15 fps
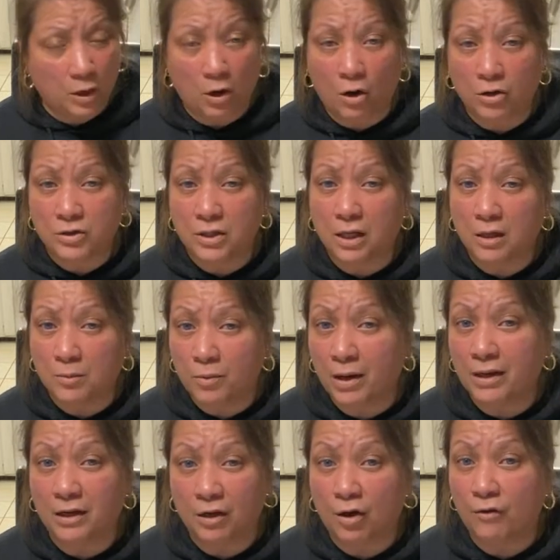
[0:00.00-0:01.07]
are
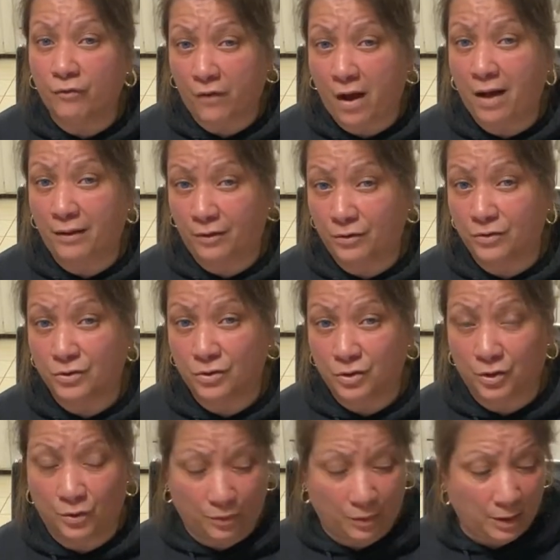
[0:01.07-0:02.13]
celebrating our fathers
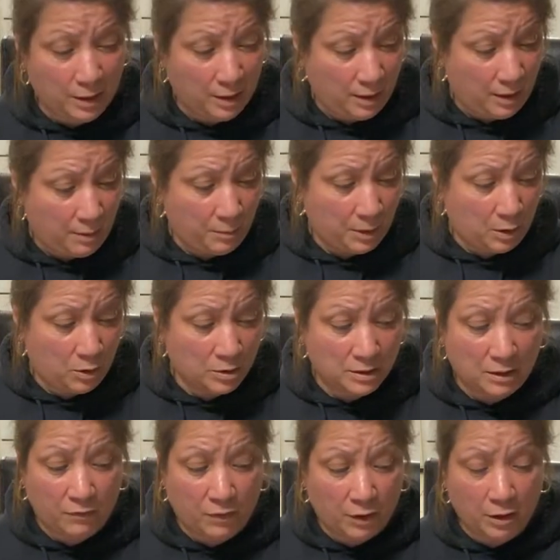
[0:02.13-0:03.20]
too, because they're
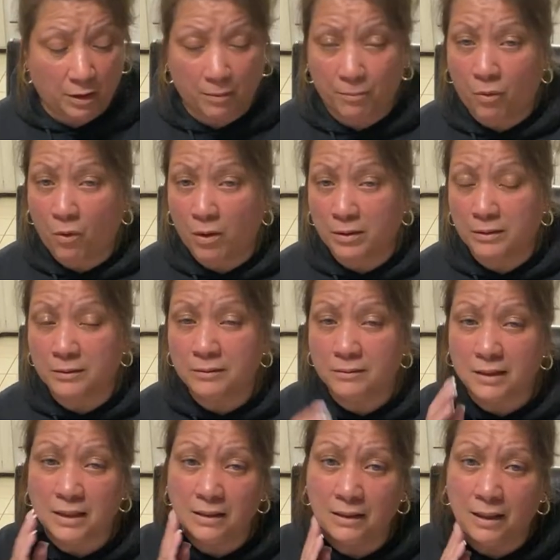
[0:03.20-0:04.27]
very important
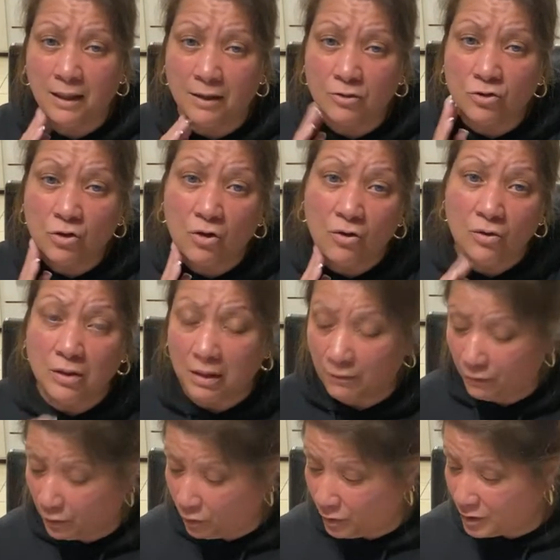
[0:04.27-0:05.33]
in the household
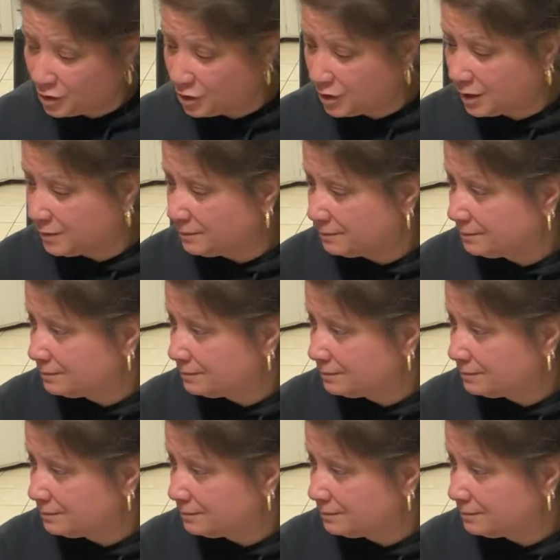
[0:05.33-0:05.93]
of a Christian.